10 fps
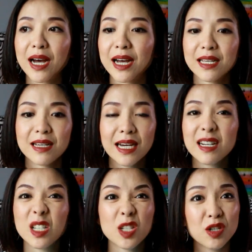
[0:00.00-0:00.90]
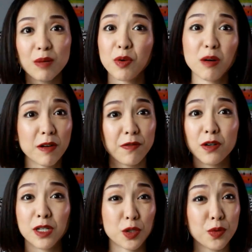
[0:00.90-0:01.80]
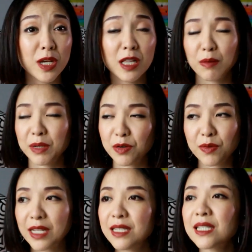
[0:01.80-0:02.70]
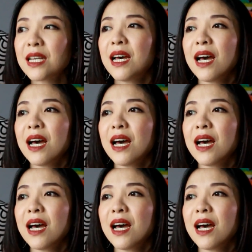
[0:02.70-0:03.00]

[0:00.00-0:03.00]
I kind of stopped all my 42-kilometer runs.